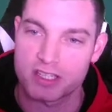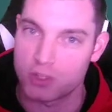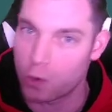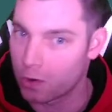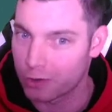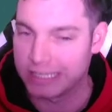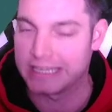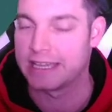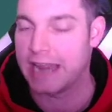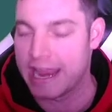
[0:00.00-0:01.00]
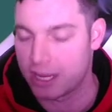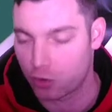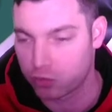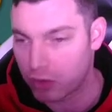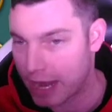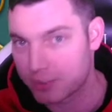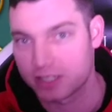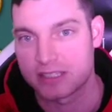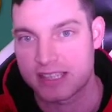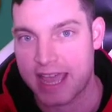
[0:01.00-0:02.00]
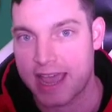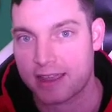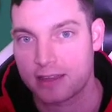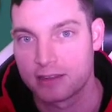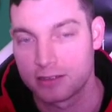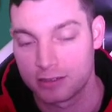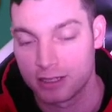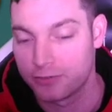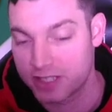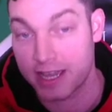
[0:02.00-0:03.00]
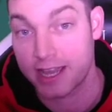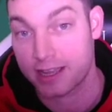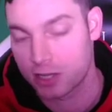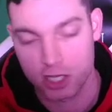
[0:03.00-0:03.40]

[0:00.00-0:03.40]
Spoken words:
You already get a crap ton of attack.